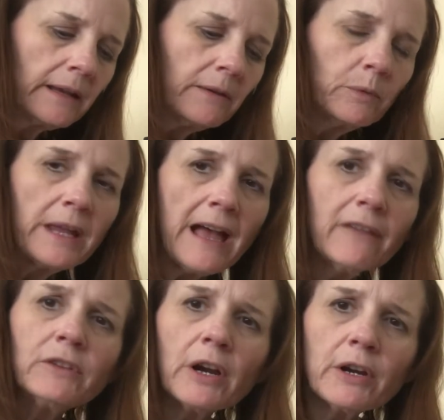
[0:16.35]
and we
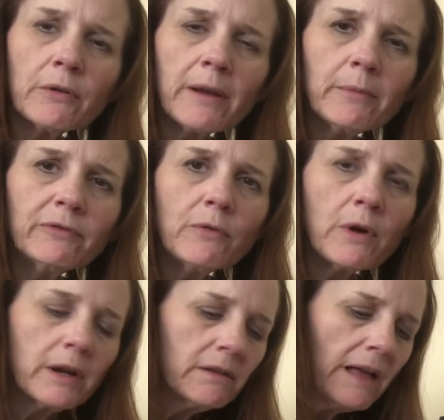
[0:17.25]
have diagrammed
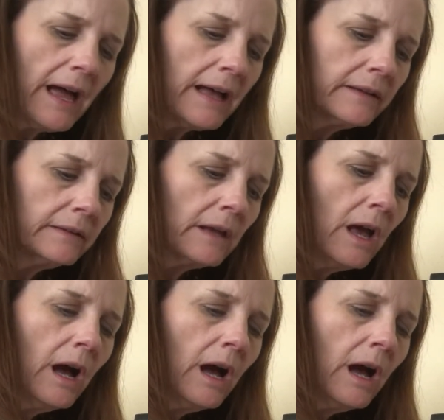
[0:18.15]
before in class.